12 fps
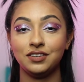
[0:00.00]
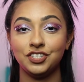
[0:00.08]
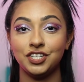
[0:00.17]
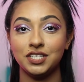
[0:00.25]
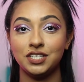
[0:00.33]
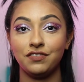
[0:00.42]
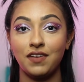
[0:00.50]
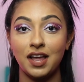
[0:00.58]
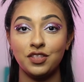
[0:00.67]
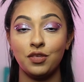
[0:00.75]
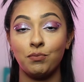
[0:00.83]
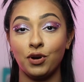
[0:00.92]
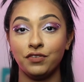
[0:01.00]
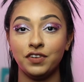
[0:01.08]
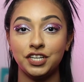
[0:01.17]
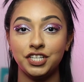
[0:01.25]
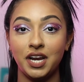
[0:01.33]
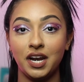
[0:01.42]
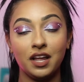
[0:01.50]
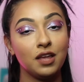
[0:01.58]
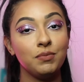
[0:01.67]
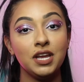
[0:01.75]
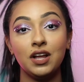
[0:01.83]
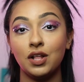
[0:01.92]
just to find the perfect shade. It could
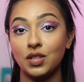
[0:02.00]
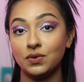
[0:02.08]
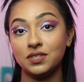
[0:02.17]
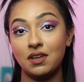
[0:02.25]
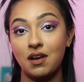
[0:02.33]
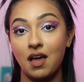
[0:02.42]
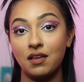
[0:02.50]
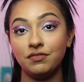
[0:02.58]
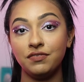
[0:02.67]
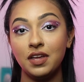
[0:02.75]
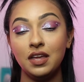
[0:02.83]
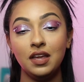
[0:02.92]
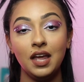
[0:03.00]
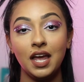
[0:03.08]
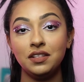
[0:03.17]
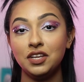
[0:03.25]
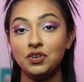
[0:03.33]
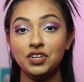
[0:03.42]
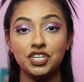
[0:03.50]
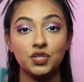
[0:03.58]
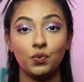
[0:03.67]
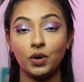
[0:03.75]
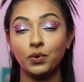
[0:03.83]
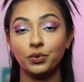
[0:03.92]
be close enough, and then you can just
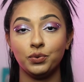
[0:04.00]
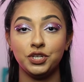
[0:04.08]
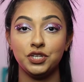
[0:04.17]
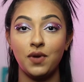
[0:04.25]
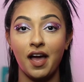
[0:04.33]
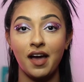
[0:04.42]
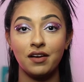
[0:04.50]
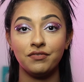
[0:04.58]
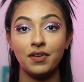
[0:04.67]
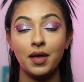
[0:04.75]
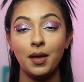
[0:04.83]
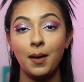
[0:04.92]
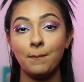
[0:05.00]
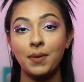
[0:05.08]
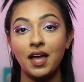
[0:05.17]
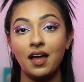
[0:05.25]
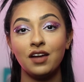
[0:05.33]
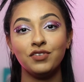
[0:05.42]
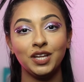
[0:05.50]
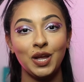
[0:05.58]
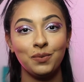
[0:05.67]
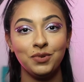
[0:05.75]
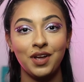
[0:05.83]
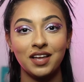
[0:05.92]
work with what you have. But I really
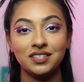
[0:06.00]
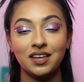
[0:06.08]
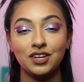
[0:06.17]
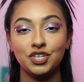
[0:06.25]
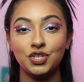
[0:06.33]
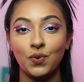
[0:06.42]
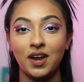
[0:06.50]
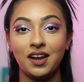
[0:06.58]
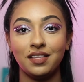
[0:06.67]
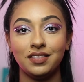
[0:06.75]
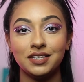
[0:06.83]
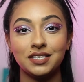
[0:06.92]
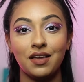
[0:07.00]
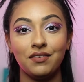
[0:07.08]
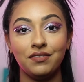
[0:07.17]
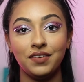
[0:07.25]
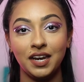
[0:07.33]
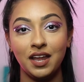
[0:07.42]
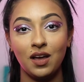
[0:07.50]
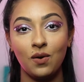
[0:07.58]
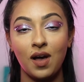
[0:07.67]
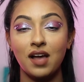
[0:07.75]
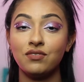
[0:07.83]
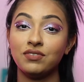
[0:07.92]
hope you guys enjoyed this video.
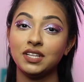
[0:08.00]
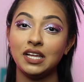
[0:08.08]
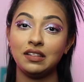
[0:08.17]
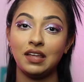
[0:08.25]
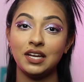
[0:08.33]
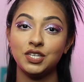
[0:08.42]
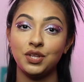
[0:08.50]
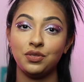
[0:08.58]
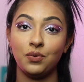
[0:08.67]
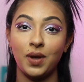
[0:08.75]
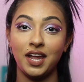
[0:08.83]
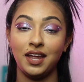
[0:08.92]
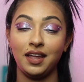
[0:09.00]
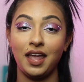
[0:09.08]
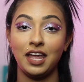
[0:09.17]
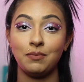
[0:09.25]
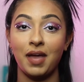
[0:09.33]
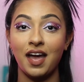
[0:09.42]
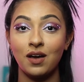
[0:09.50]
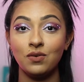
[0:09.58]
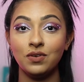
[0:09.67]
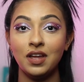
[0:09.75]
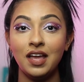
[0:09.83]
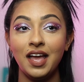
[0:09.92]
I really liked the way it came
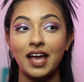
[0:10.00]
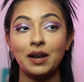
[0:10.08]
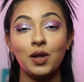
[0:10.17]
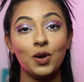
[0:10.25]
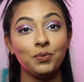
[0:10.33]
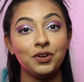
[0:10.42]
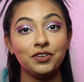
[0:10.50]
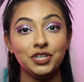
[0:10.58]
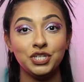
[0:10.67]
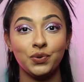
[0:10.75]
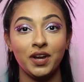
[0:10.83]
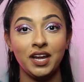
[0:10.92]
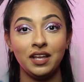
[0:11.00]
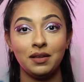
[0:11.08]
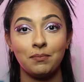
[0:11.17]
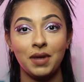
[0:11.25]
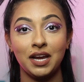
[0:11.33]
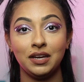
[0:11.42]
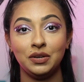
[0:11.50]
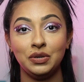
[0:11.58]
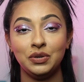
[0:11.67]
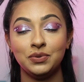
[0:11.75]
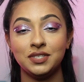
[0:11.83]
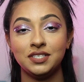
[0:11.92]
out, and I hope you're enjoying my
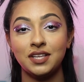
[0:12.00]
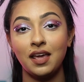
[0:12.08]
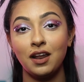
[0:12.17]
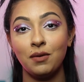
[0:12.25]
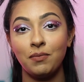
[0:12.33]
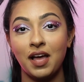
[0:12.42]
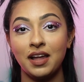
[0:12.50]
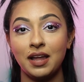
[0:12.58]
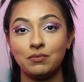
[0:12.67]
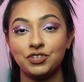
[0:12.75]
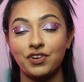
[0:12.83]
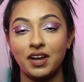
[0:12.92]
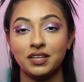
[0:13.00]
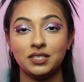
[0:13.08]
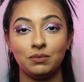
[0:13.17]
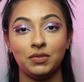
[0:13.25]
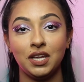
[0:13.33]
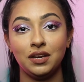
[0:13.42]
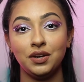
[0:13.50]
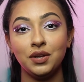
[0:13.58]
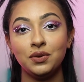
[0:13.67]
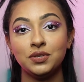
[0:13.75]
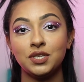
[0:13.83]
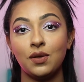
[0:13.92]
new setup. I am trying something
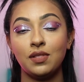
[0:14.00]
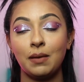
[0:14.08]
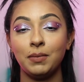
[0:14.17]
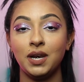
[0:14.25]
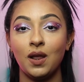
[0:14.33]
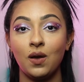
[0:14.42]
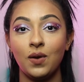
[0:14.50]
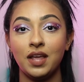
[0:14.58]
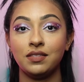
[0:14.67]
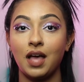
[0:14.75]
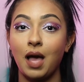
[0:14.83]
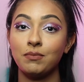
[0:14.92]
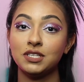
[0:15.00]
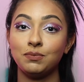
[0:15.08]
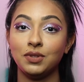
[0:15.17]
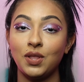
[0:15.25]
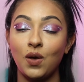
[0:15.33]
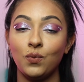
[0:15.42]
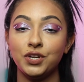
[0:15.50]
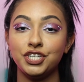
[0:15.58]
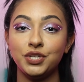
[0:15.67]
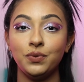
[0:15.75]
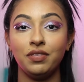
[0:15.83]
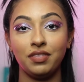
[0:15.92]
new, so let me know in the comments below
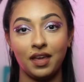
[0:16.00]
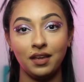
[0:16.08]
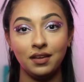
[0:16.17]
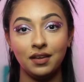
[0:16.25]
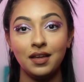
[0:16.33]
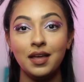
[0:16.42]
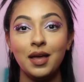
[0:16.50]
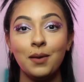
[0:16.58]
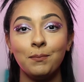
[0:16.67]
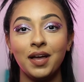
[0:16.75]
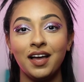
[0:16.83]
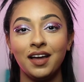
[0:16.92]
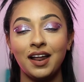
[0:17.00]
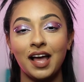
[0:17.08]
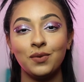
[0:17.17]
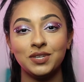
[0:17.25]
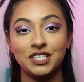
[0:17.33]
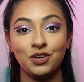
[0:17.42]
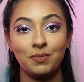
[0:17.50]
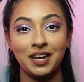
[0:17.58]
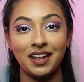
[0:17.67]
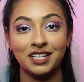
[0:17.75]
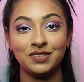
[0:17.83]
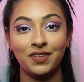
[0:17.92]
what you think. But I will see you in my
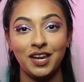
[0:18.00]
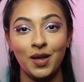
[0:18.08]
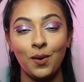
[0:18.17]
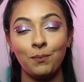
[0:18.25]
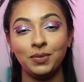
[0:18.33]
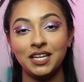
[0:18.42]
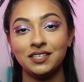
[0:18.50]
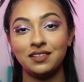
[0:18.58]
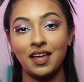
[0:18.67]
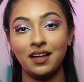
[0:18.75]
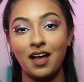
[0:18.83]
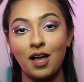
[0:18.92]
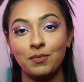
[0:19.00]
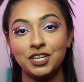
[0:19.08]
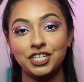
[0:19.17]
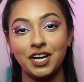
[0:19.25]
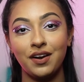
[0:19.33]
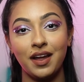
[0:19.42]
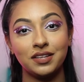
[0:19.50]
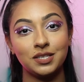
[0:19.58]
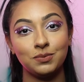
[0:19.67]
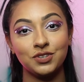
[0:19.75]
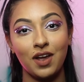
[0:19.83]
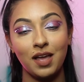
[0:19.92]
next video. Please like, comment, share, and
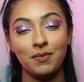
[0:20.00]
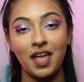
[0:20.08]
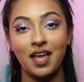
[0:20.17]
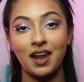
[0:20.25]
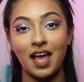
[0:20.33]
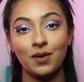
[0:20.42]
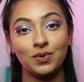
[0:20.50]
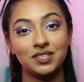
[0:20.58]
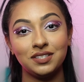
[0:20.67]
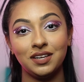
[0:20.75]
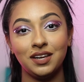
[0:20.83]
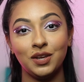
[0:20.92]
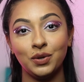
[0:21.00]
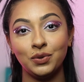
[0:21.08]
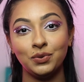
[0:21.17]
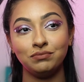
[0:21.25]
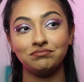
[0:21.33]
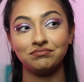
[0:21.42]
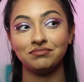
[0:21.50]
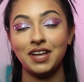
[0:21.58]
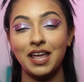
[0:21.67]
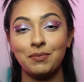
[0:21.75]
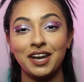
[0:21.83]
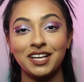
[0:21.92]
subscribe, and I will see you
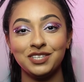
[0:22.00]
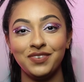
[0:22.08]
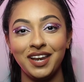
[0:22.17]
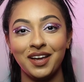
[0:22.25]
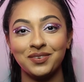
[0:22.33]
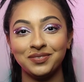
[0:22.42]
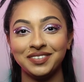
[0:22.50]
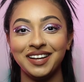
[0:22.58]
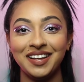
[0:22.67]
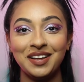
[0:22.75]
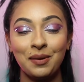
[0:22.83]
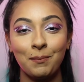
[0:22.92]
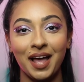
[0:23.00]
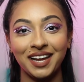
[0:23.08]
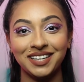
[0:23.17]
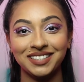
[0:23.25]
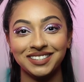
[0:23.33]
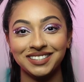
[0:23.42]
in my next video. Bye.